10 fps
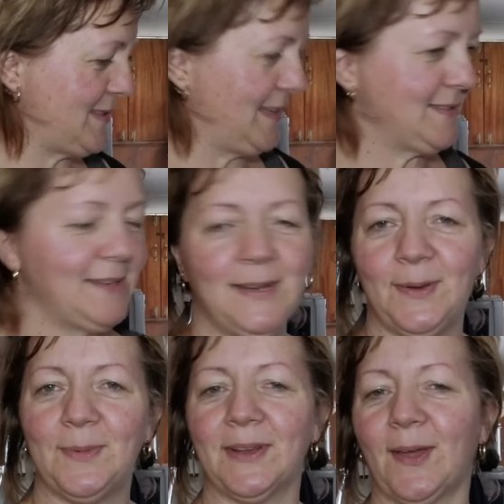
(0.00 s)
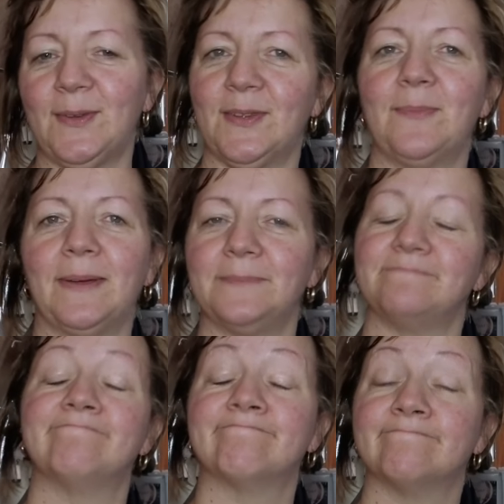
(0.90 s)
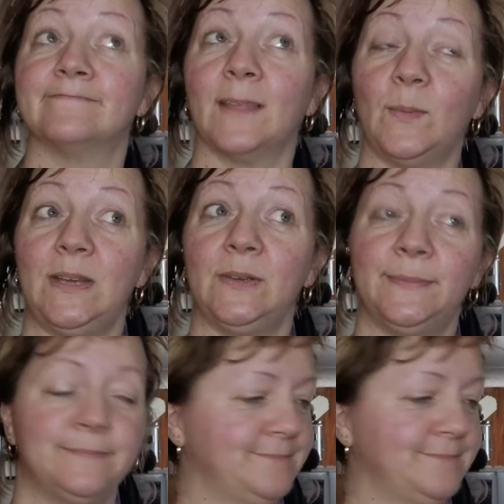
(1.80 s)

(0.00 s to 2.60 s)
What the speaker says: things that you don't want to go to, but we do.